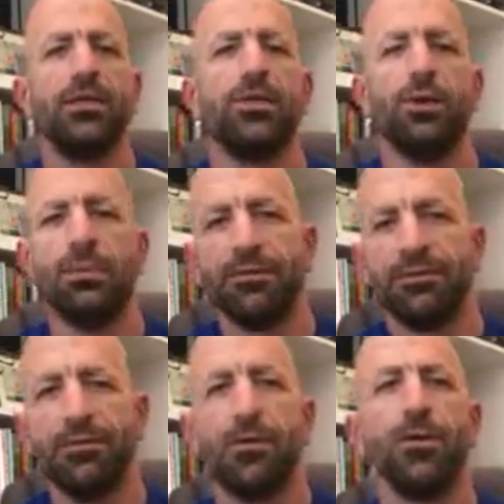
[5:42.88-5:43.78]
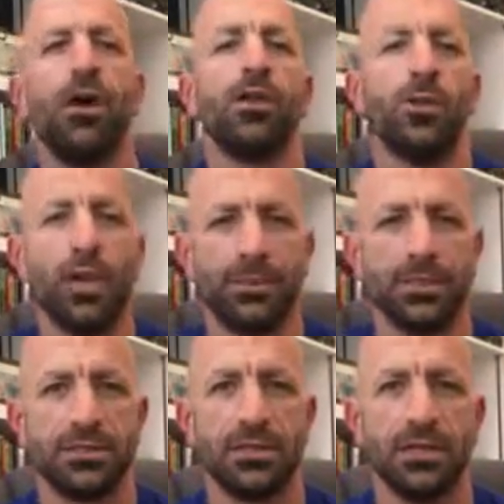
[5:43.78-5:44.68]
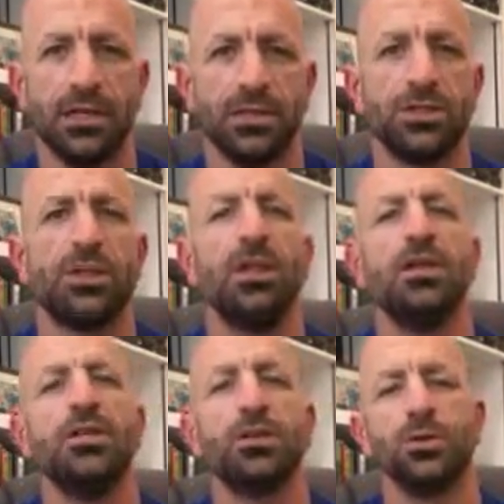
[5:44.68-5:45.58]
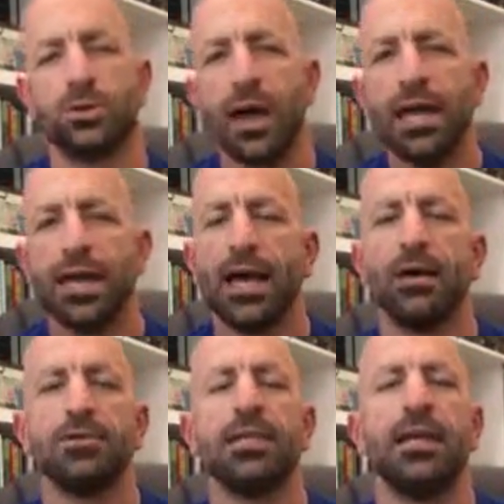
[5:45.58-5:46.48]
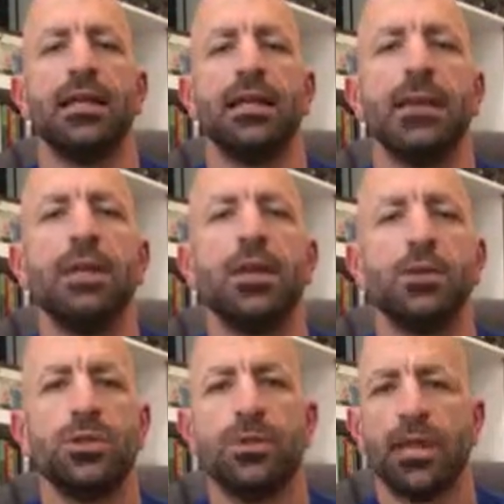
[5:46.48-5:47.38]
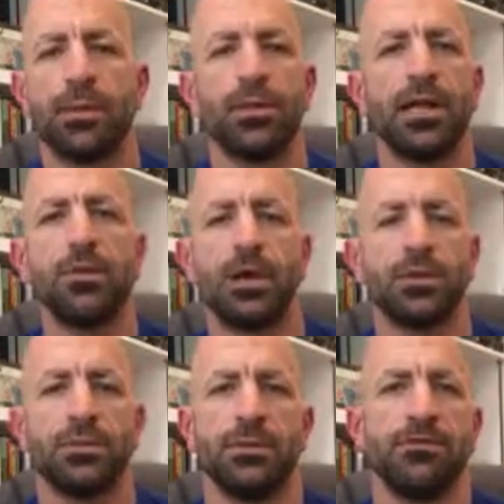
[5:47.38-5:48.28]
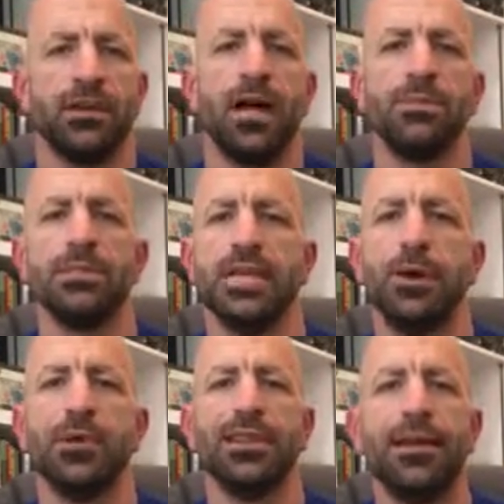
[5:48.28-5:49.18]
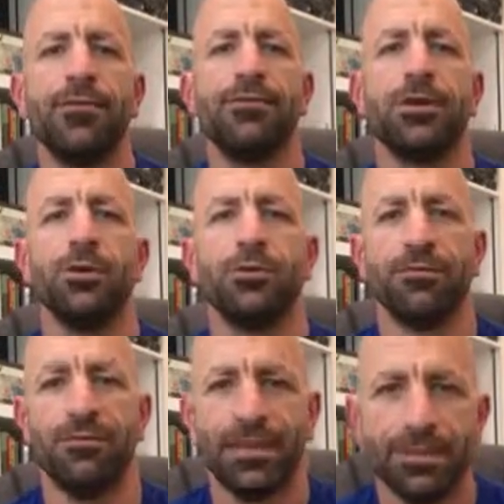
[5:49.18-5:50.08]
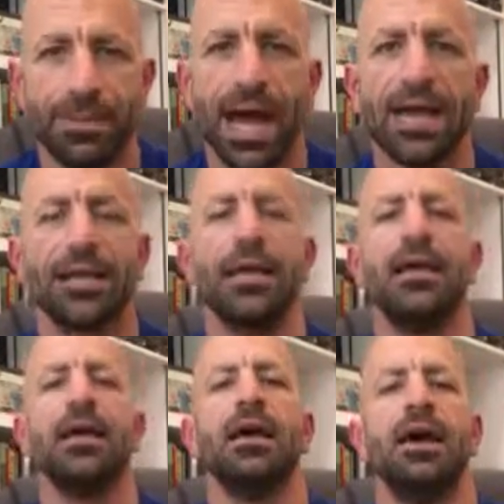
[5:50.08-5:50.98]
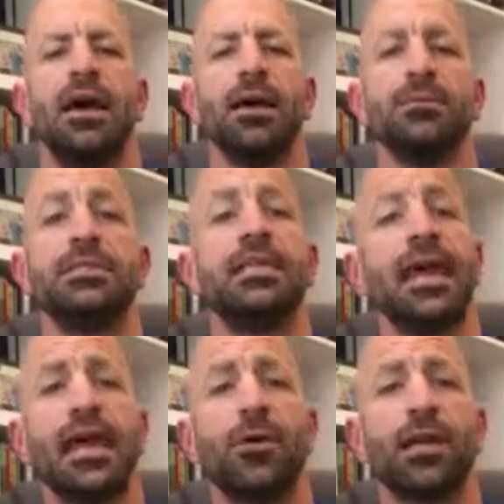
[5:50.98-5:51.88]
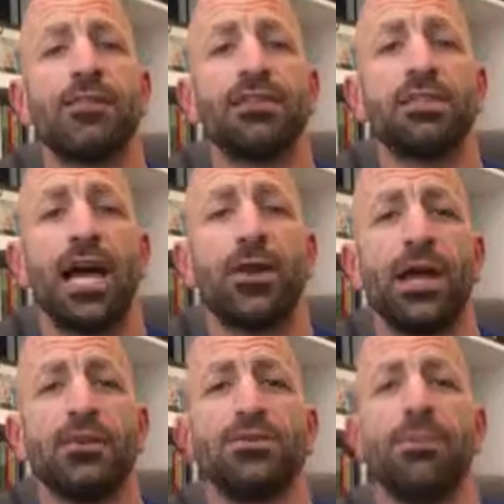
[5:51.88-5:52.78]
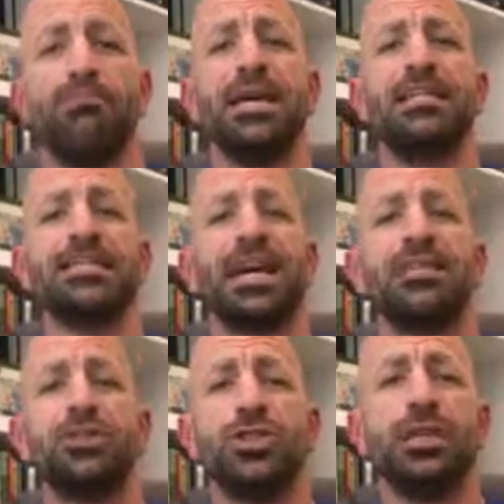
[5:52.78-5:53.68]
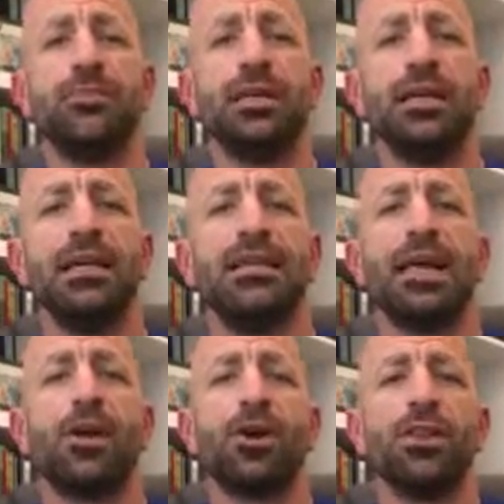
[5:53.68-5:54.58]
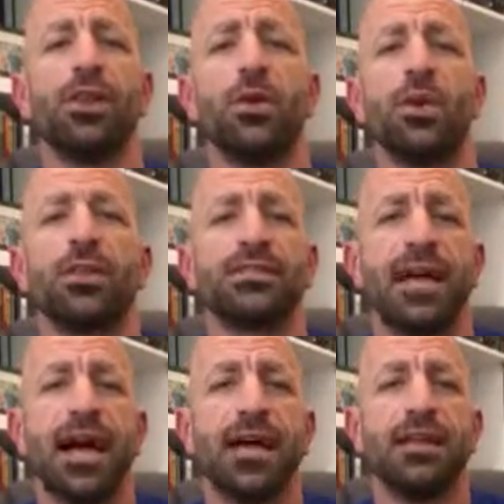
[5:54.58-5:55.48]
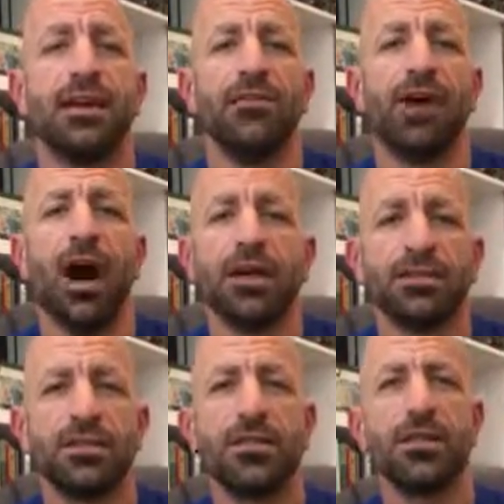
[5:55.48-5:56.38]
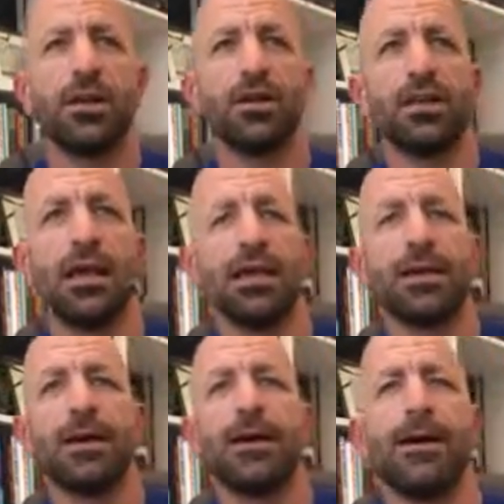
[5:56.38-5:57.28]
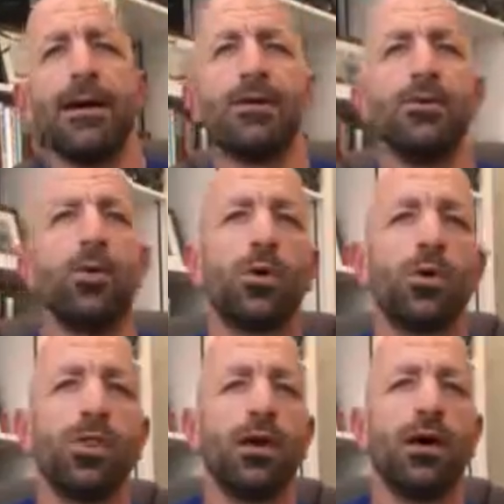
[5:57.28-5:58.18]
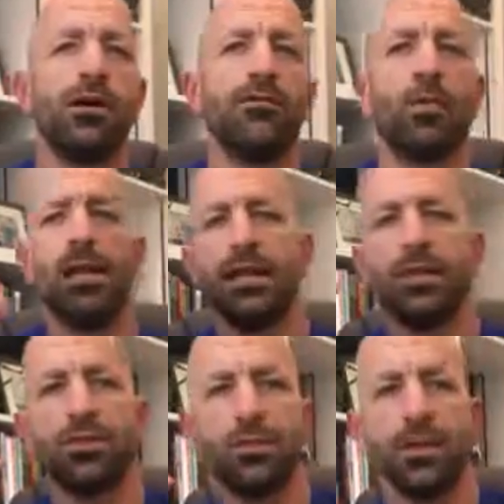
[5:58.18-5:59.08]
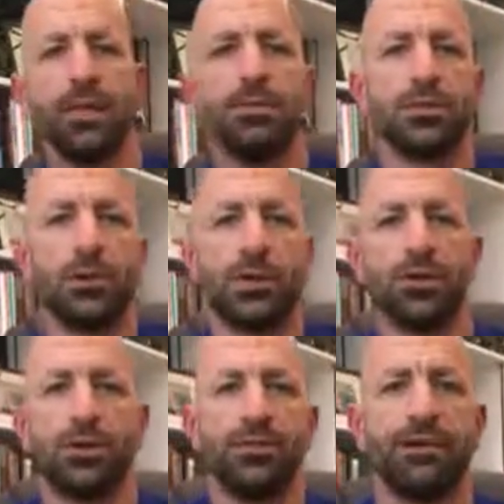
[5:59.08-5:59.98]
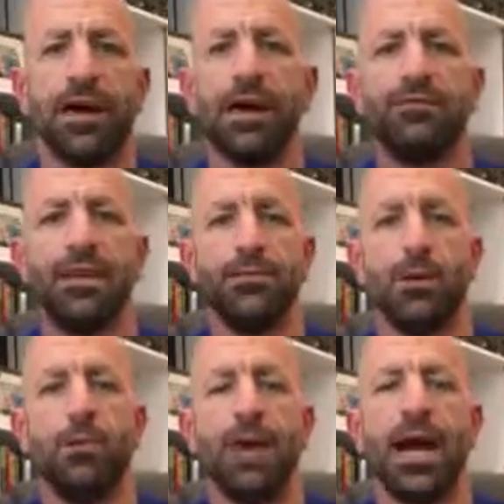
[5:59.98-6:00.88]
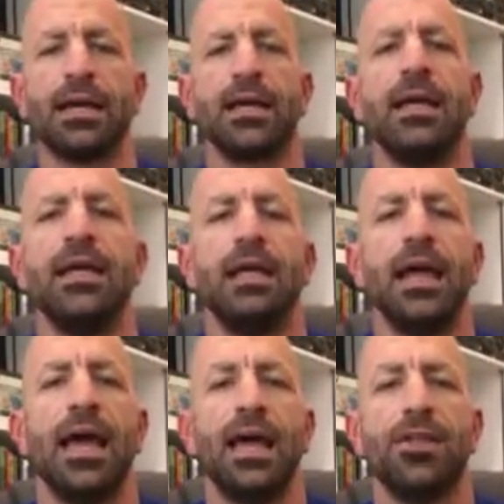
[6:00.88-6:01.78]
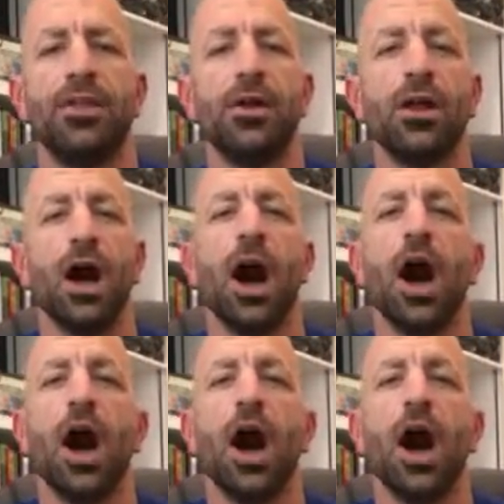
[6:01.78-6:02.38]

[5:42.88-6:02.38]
be full all the way up until lunch. So try it out and let me know what you think. Play around with some different options. I would love your feedback. Today I wanna give a shout out to Big Tex Gym. They are on the north side of Austin. They're like north of 183 between 35 and Mopac. And they're an